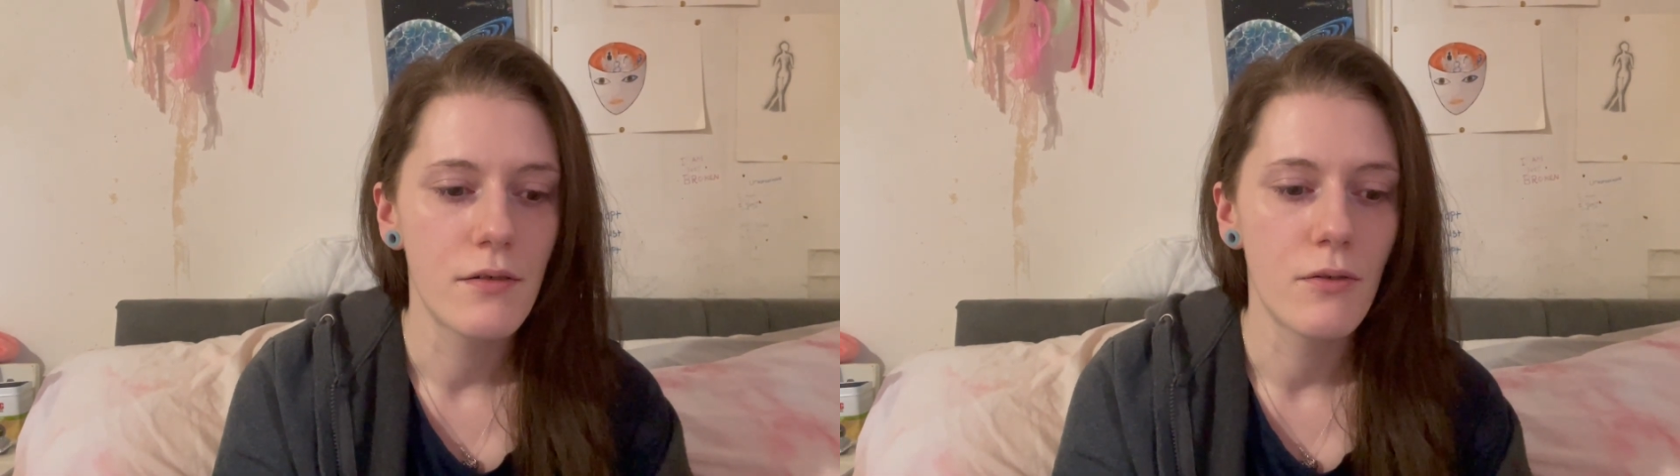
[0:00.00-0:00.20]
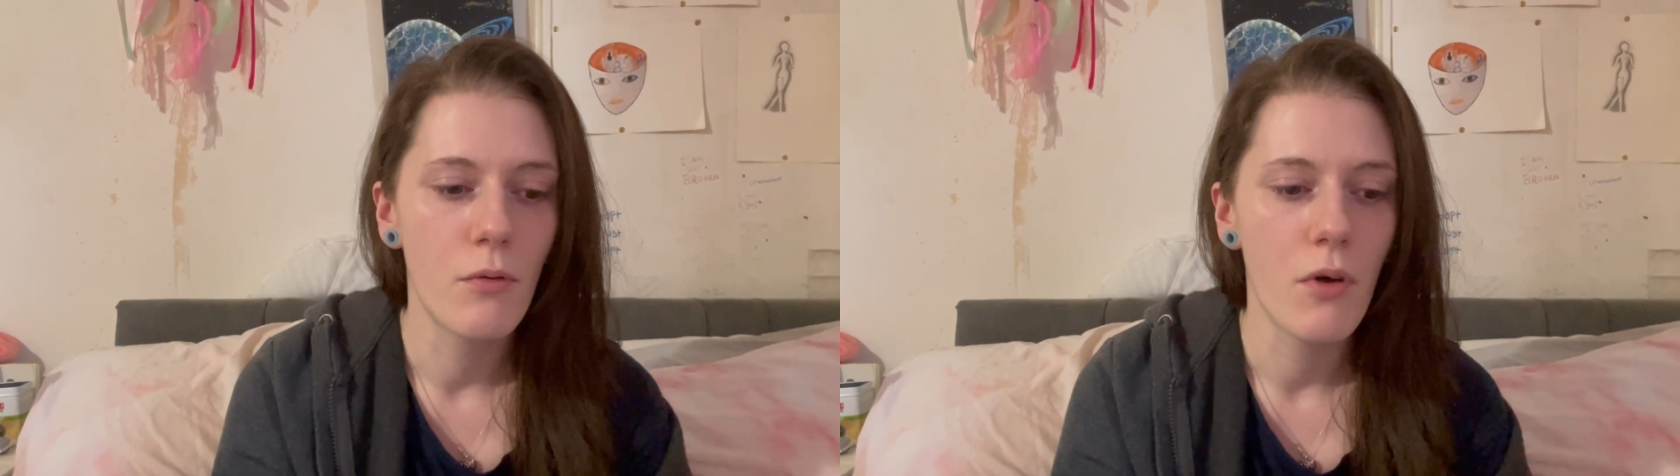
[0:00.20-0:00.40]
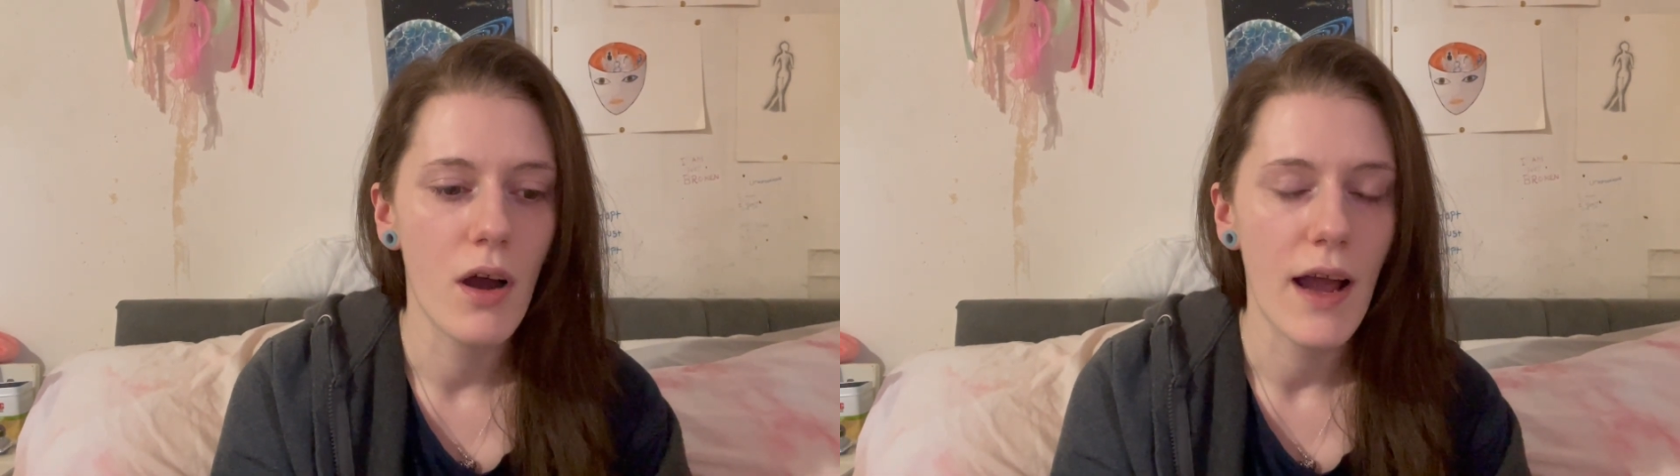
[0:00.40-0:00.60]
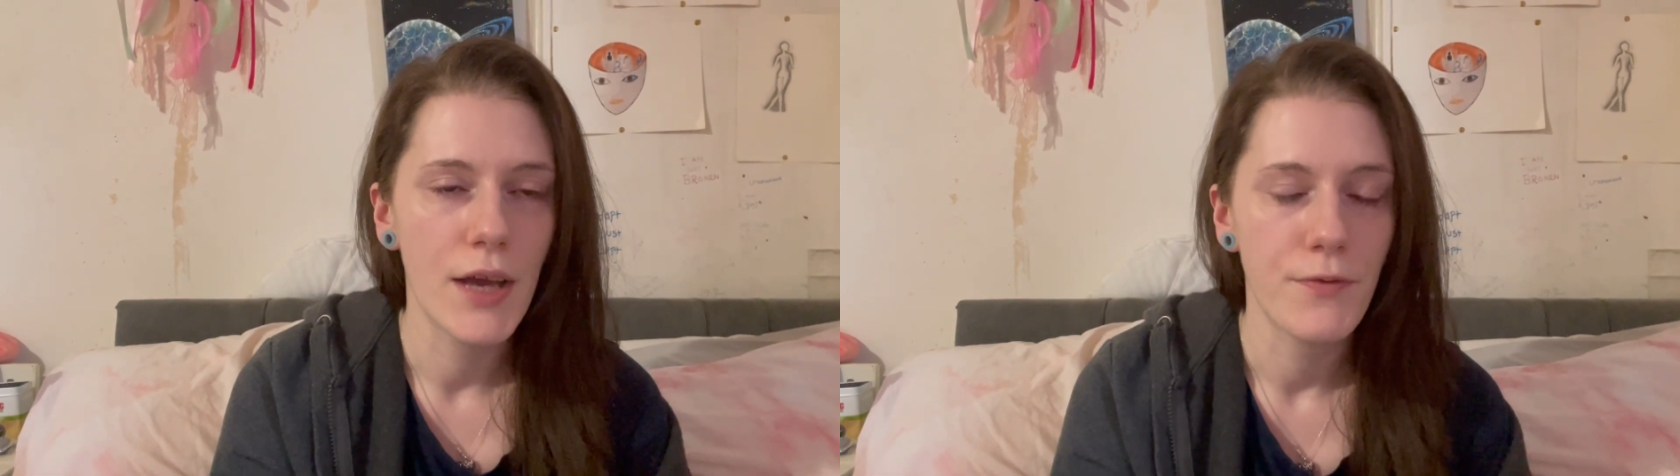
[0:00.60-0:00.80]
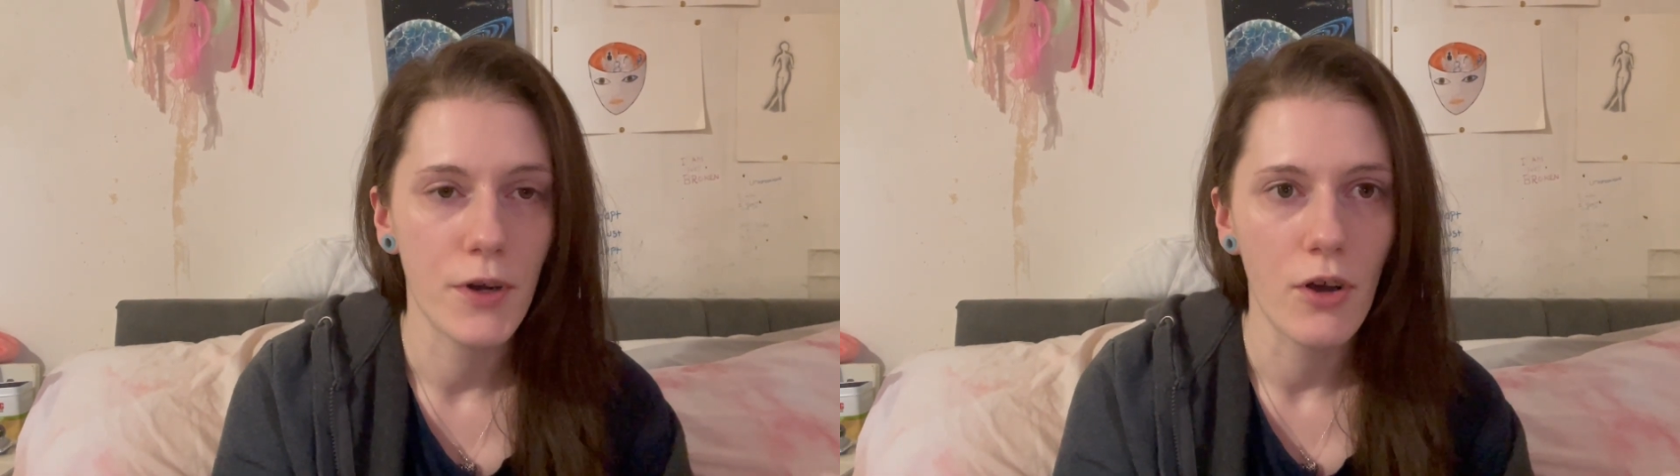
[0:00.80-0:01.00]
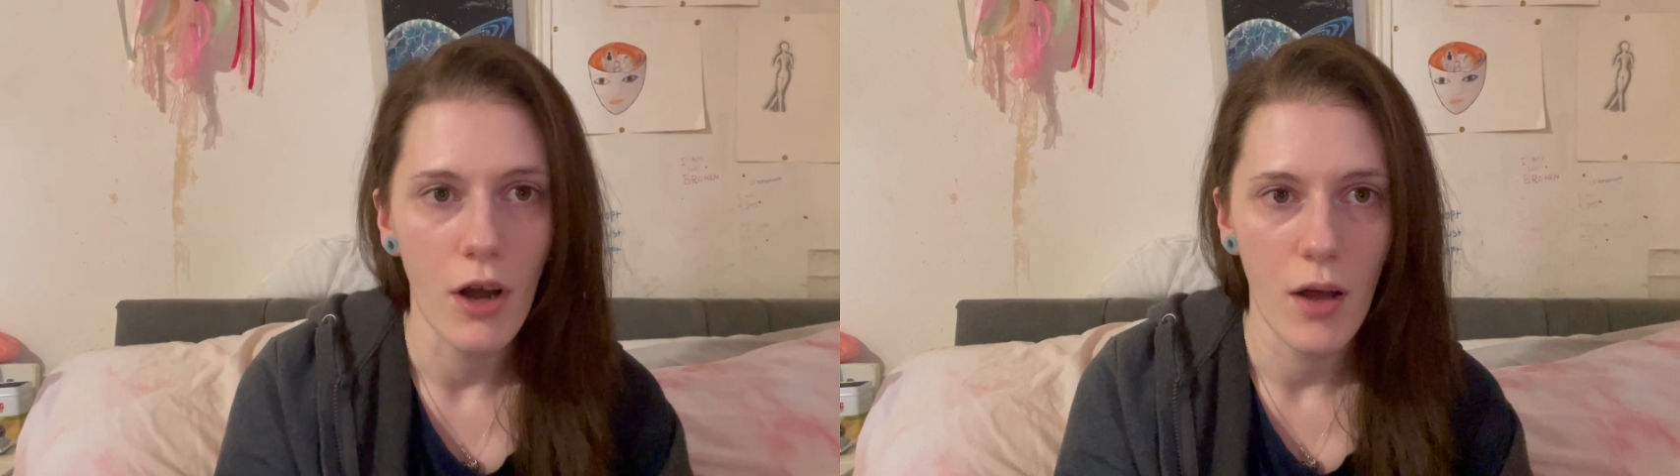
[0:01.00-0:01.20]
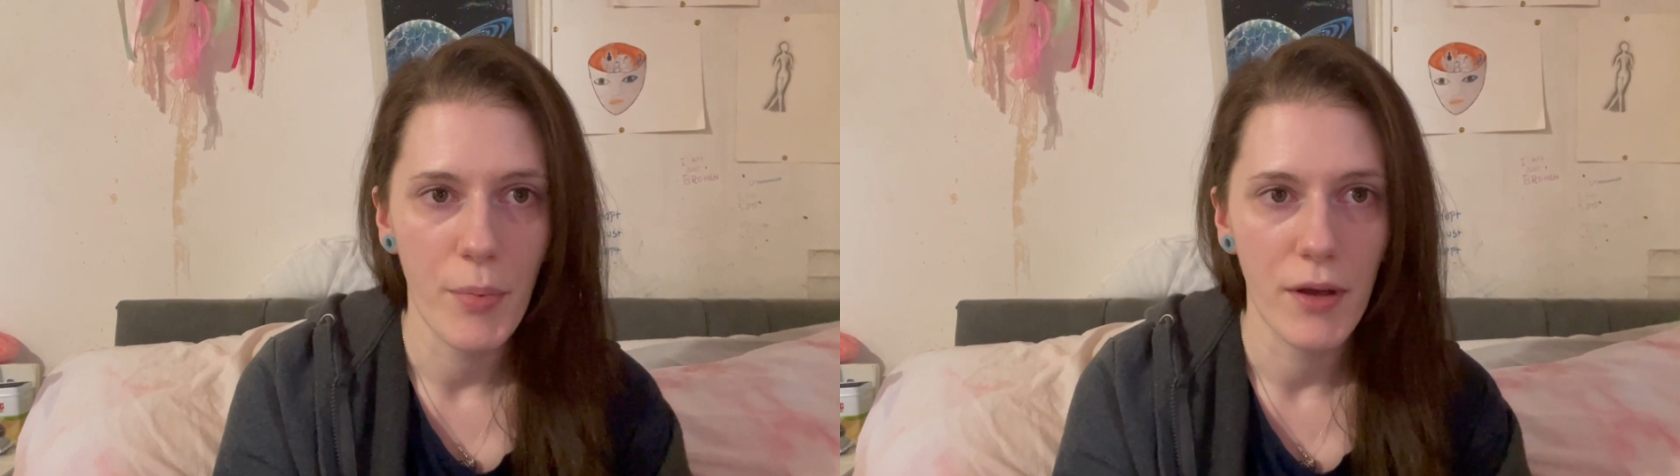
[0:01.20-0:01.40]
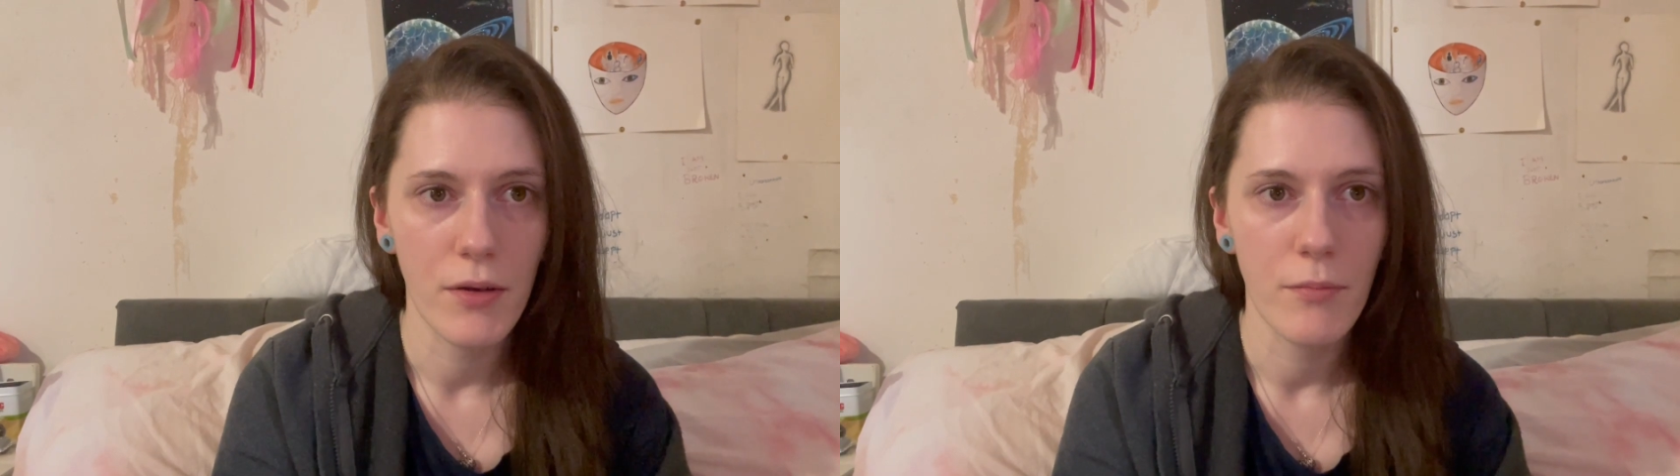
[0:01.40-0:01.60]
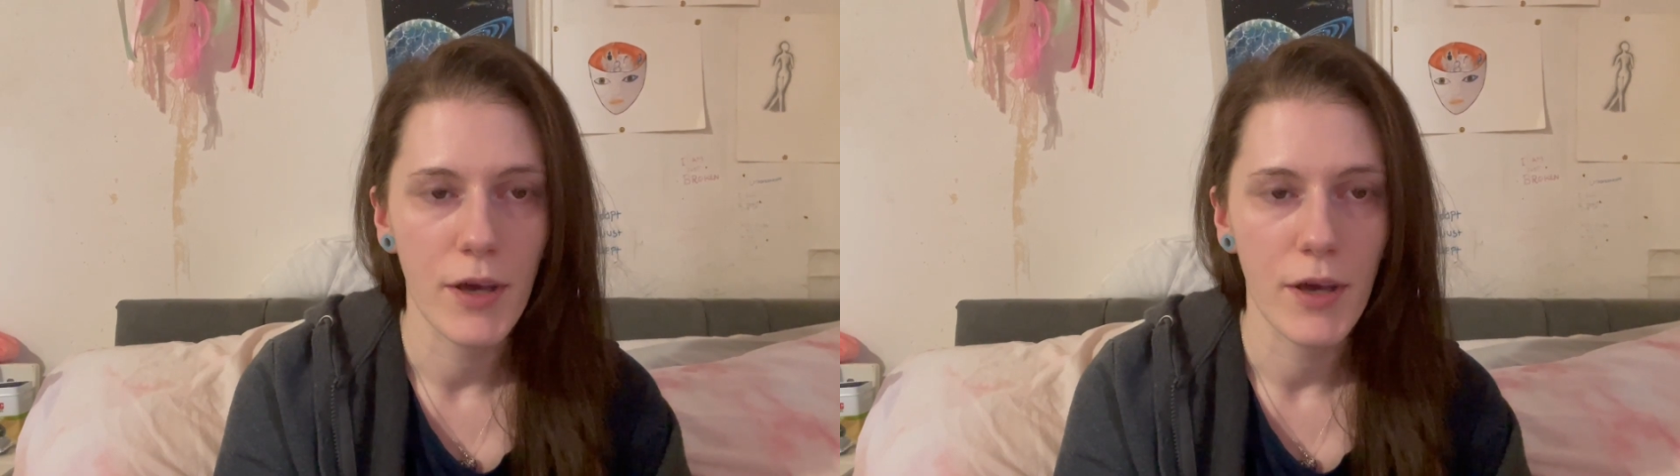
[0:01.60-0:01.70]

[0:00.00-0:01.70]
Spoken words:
What I forgot about,